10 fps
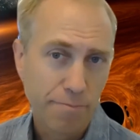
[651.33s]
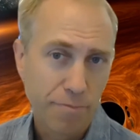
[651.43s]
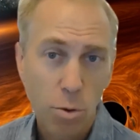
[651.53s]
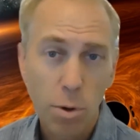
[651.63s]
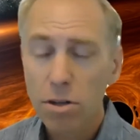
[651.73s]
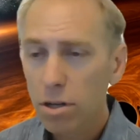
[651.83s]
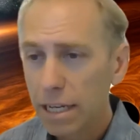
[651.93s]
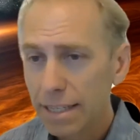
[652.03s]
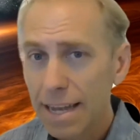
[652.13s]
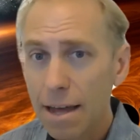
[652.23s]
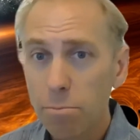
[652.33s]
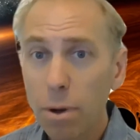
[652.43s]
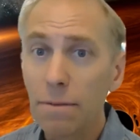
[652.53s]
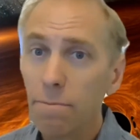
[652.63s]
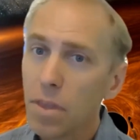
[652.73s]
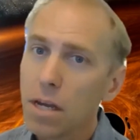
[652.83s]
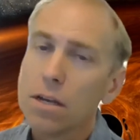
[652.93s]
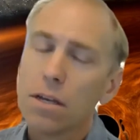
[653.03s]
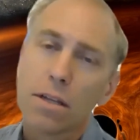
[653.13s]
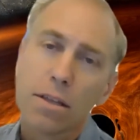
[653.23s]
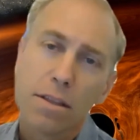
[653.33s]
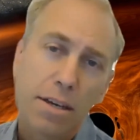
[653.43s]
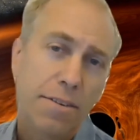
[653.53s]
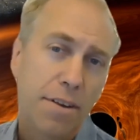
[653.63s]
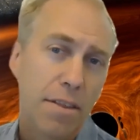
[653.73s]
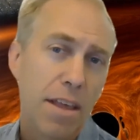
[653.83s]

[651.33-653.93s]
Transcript: So we are looking at that. But like I said,